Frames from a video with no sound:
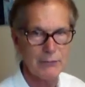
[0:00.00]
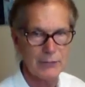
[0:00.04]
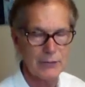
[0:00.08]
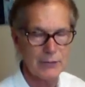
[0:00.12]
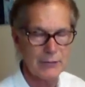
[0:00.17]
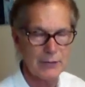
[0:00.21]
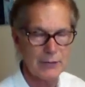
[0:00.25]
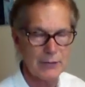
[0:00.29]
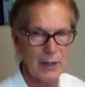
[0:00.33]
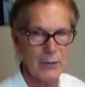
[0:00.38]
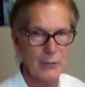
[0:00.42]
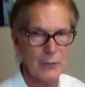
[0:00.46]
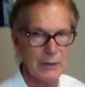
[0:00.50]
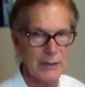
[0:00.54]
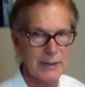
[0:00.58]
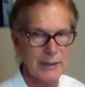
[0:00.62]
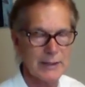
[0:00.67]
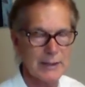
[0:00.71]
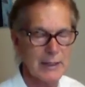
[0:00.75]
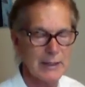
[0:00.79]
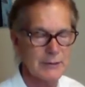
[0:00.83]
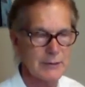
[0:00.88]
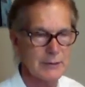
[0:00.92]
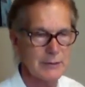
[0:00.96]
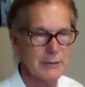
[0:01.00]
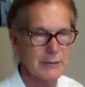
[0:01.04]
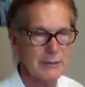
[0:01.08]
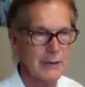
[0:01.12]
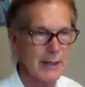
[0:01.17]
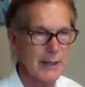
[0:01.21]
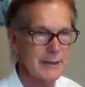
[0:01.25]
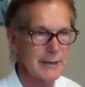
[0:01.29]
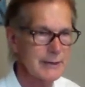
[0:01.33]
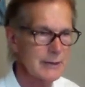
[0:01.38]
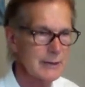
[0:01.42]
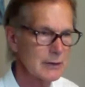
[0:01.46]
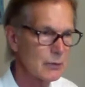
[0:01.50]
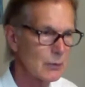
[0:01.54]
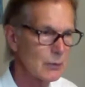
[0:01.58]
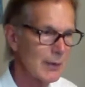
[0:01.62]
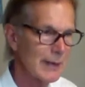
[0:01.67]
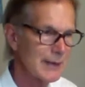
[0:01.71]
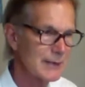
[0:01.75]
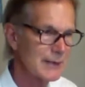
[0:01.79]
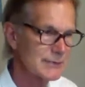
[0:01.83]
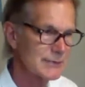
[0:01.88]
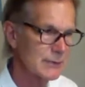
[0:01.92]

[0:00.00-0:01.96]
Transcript: and they're not really yet to their ideal weight.